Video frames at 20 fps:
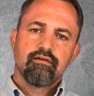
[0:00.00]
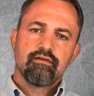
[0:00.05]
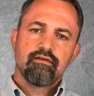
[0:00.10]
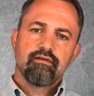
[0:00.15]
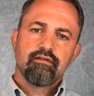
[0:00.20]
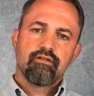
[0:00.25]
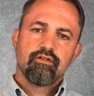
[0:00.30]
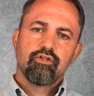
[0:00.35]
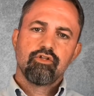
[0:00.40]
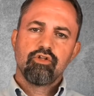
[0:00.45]

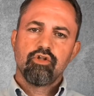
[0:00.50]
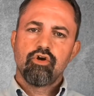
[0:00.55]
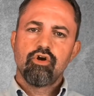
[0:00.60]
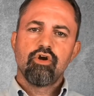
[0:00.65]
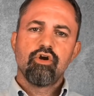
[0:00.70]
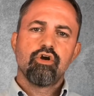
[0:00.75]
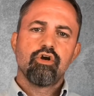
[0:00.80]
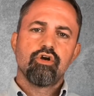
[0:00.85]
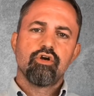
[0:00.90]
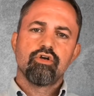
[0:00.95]

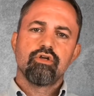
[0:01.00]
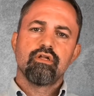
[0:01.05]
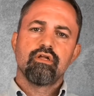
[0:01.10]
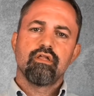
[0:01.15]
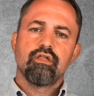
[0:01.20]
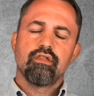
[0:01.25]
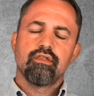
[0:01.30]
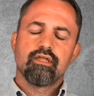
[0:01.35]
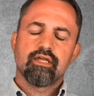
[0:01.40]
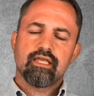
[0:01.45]
Learn
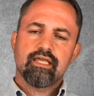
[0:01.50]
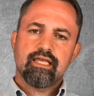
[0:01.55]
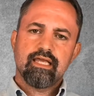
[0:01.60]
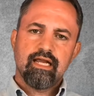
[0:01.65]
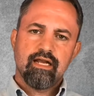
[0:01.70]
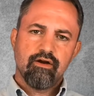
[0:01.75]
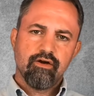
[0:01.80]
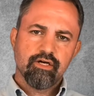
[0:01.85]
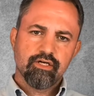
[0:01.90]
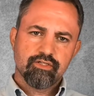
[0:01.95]
the
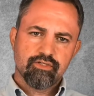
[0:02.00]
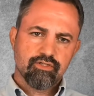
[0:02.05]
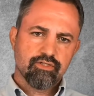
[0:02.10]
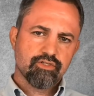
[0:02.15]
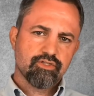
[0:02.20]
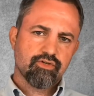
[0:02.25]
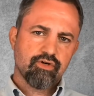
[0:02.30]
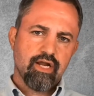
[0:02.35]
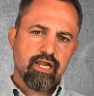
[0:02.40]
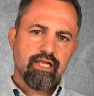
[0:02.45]
character
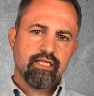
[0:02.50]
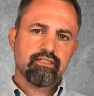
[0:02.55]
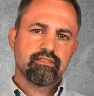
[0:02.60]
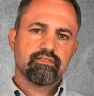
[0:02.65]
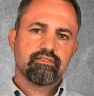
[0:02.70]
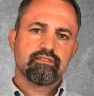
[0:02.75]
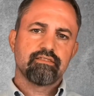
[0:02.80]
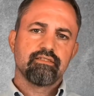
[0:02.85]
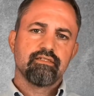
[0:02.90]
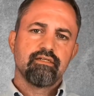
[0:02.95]

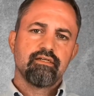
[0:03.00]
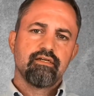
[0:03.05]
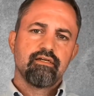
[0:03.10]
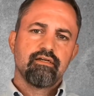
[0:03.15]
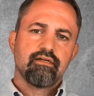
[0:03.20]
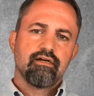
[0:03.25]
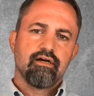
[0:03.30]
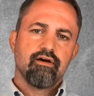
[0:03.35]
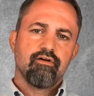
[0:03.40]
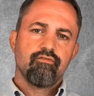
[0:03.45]
traits
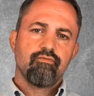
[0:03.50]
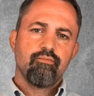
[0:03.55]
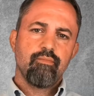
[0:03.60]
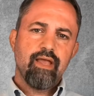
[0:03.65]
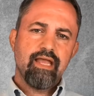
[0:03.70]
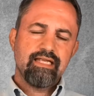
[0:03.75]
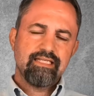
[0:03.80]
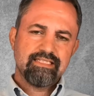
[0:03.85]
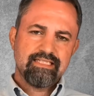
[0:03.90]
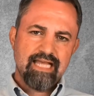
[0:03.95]
of
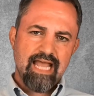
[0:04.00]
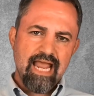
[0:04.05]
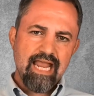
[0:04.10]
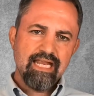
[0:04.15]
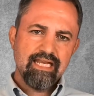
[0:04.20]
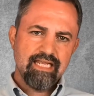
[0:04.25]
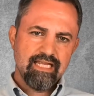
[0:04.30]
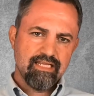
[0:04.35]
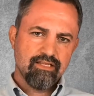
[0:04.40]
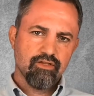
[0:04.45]

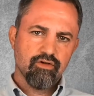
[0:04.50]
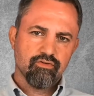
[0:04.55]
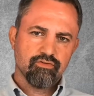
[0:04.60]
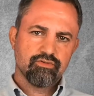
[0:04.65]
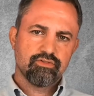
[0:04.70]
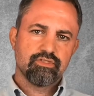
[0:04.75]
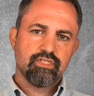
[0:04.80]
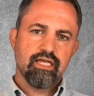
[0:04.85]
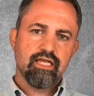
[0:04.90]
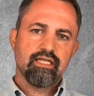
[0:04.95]
maintaining those
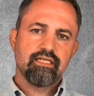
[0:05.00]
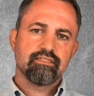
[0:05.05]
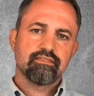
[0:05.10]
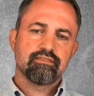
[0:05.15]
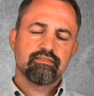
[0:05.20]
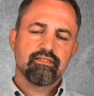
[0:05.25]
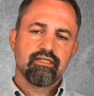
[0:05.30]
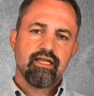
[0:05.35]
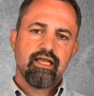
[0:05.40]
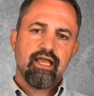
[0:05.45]
things.
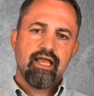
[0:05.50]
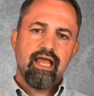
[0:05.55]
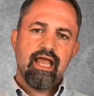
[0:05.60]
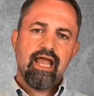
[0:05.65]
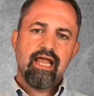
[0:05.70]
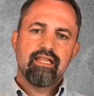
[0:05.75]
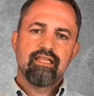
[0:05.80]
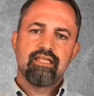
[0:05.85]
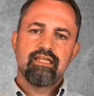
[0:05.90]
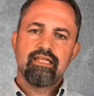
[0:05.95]

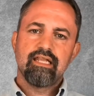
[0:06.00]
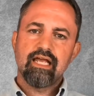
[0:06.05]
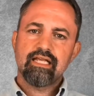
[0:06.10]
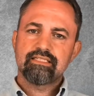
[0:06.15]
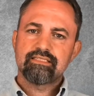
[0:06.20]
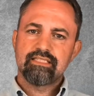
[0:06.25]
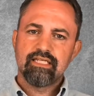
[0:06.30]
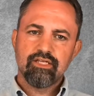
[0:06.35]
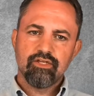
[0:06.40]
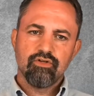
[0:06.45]
And the
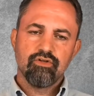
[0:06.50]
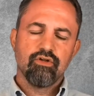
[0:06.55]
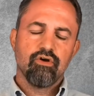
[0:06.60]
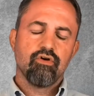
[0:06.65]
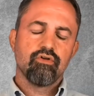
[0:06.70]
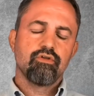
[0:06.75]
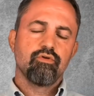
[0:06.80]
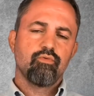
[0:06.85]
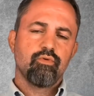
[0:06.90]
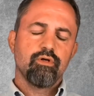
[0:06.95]
next thing you know,
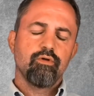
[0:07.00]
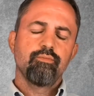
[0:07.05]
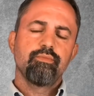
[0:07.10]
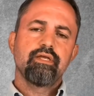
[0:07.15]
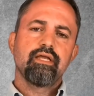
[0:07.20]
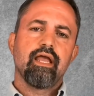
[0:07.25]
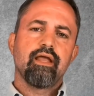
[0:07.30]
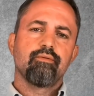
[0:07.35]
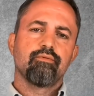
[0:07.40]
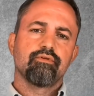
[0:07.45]
you will
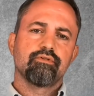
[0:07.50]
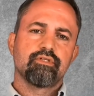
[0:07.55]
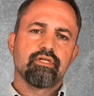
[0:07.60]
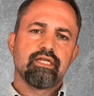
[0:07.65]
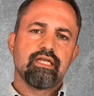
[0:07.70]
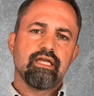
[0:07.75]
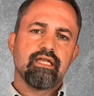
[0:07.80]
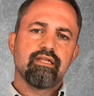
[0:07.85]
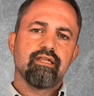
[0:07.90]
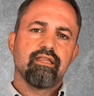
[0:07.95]
be able to
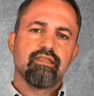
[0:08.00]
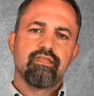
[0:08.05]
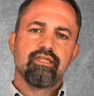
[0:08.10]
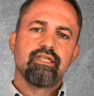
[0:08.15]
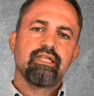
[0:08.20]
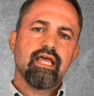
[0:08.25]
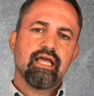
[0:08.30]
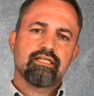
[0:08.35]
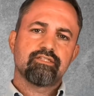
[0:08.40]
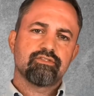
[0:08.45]
get the
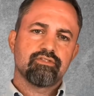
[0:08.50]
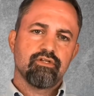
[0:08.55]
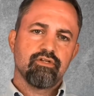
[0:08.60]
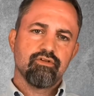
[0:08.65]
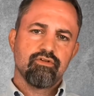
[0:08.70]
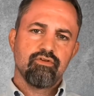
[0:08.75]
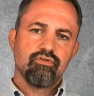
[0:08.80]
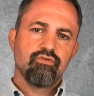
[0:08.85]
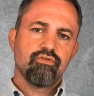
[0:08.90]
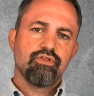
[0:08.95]
next
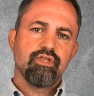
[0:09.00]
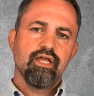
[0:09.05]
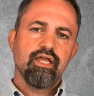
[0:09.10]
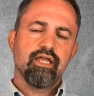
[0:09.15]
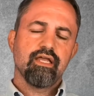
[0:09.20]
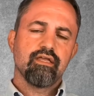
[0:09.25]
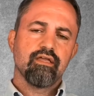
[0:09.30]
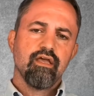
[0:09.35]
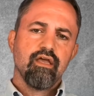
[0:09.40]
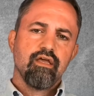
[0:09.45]
new
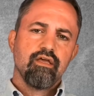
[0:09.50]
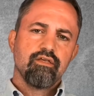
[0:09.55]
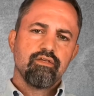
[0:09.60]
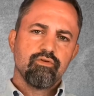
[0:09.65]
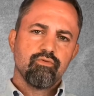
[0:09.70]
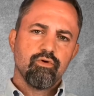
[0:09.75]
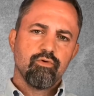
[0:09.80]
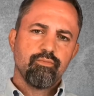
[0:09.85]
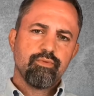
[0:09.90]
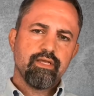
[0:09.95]
thing. You
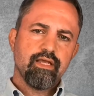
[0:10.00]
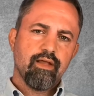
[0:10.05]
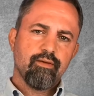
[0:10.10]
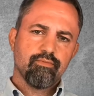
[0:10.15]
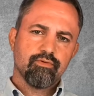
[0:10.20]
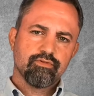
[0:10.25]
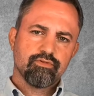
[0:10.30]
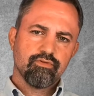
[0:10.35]
will be able to